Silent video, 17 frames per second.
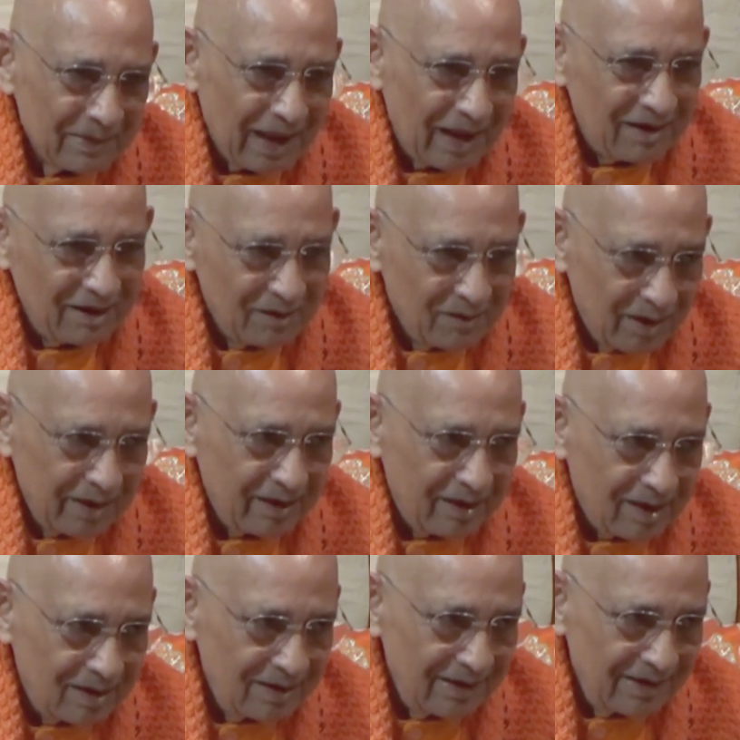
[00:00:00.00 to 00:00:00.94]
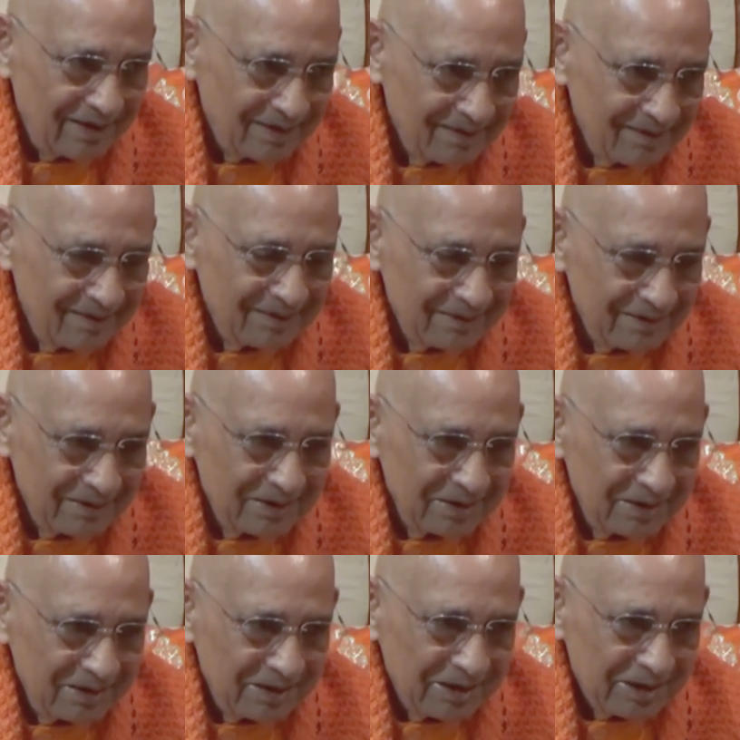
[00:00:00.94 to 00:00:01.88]
Allegorically,
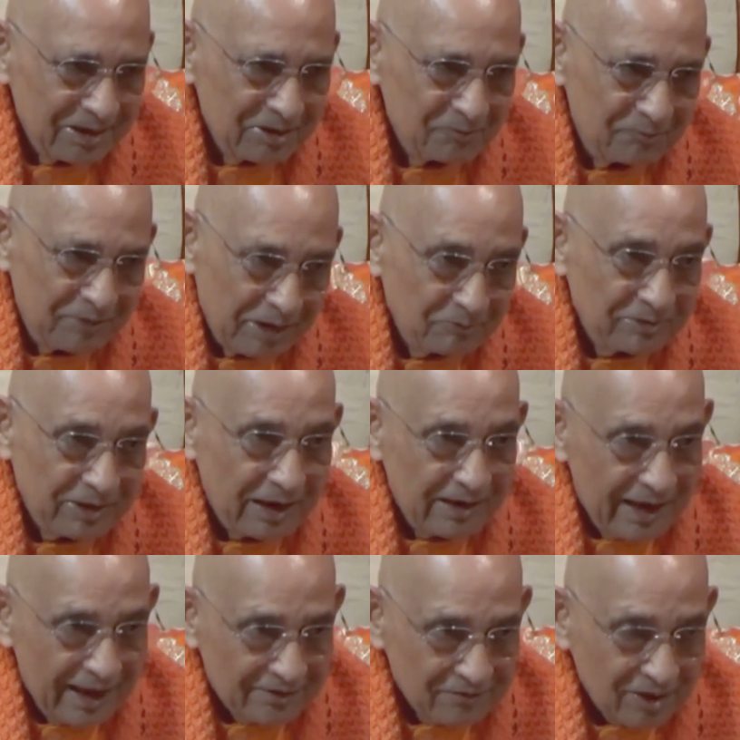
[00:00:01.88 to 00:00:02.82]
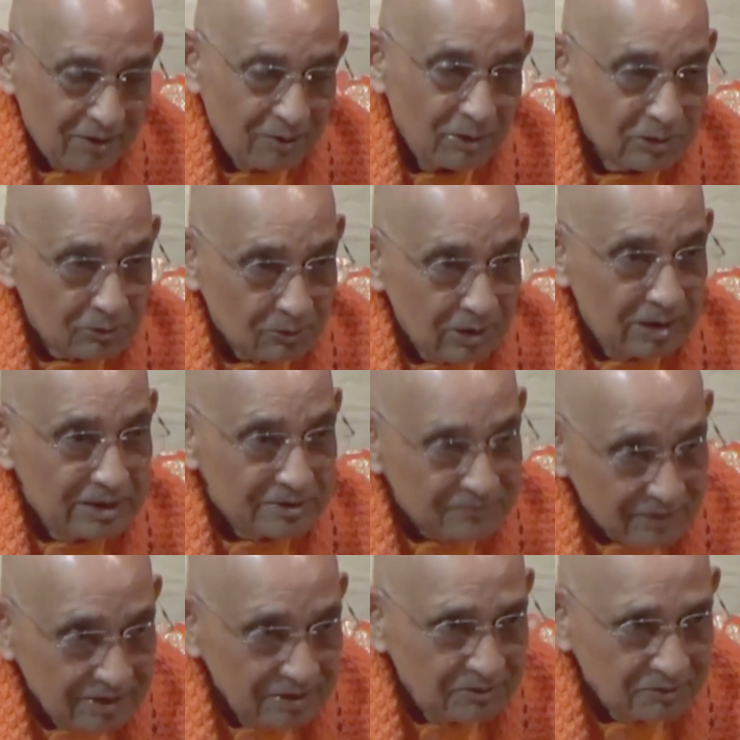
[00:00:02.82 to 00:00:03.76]
you view the nature also
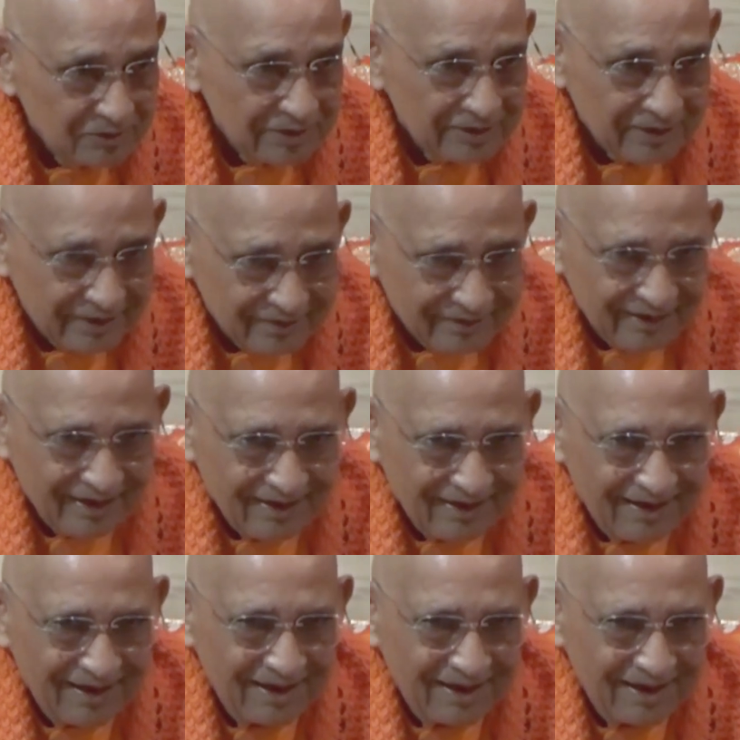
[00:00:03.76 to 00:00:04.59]
listen to the satsanga.